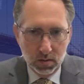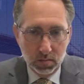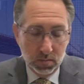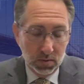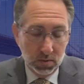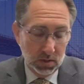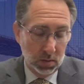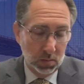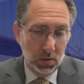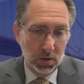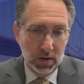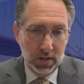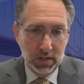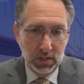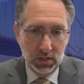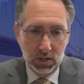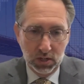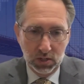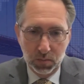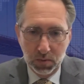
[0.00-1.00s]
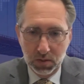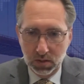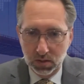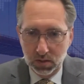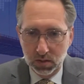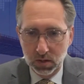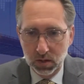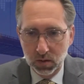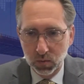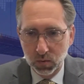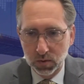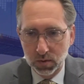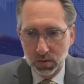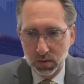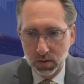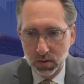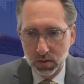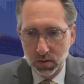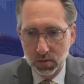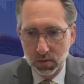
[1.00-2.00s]
similar to HSBC with
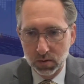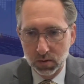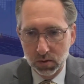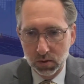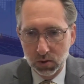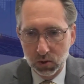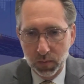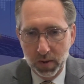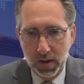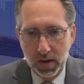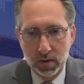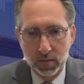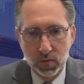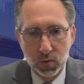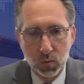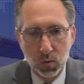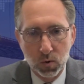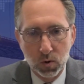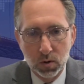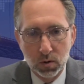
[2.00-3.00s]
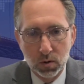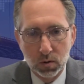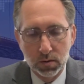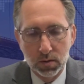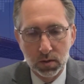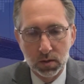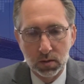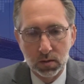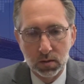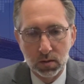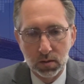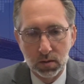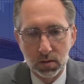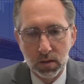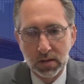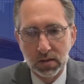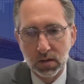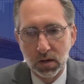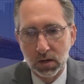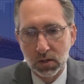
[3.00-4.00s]
the span of the world that
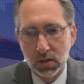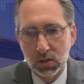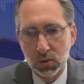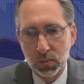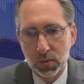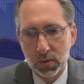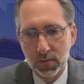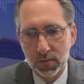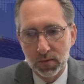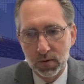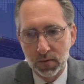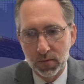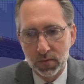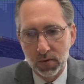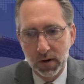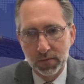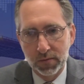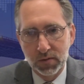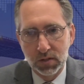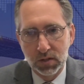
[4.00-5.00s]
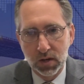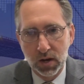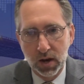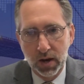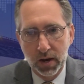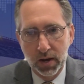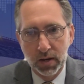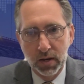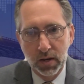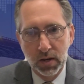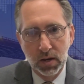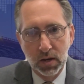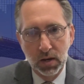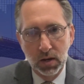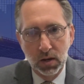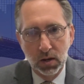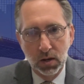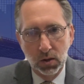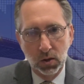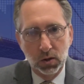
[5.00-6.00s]
they touch. But for FCI,
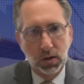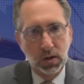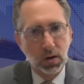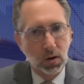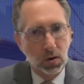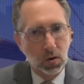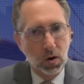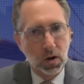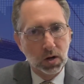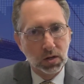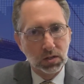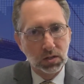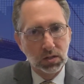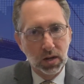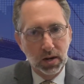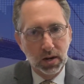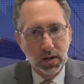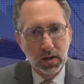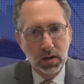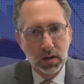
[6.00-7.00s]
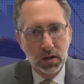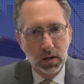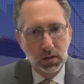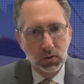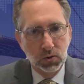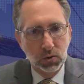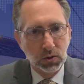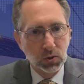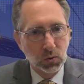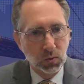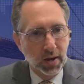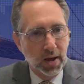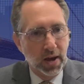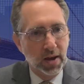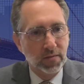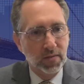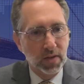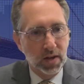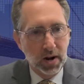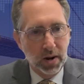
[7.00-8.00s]
looking across 90 countries, we
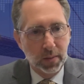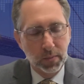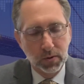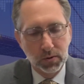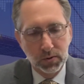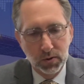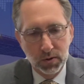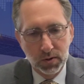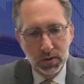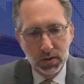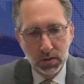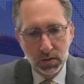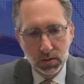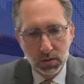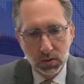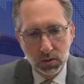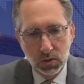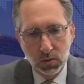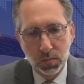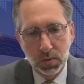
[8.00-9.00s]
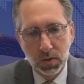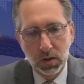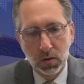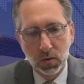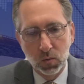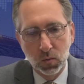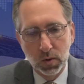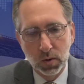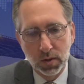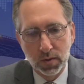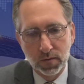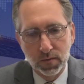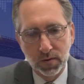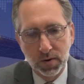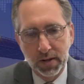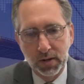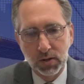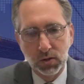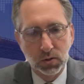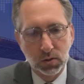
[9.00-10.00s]
have that opportunity to speak with
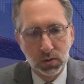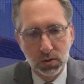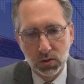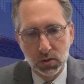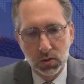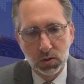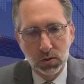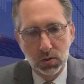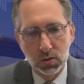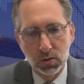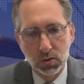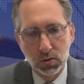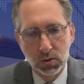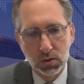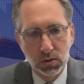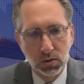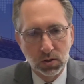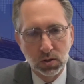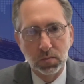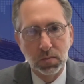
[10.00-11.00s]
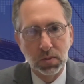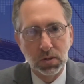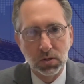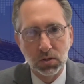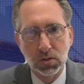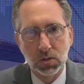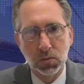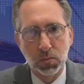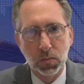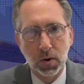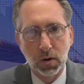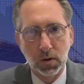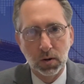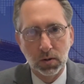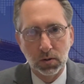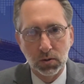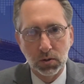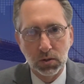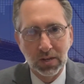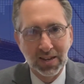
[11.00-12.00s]
financial institutions and business
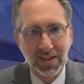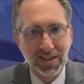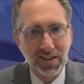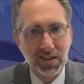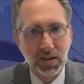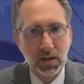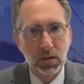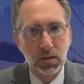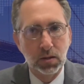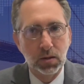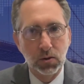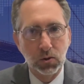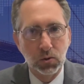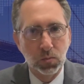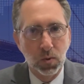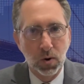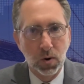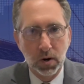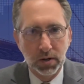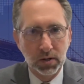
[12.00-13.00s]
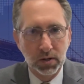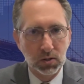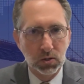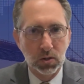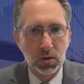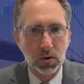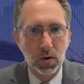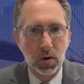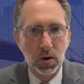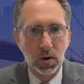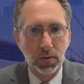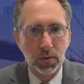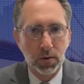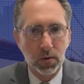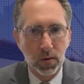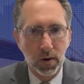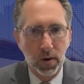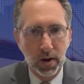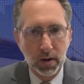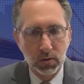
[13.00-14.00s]
partners in those markets that are on the
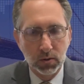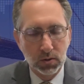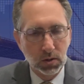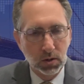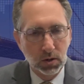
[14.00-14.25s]
ground to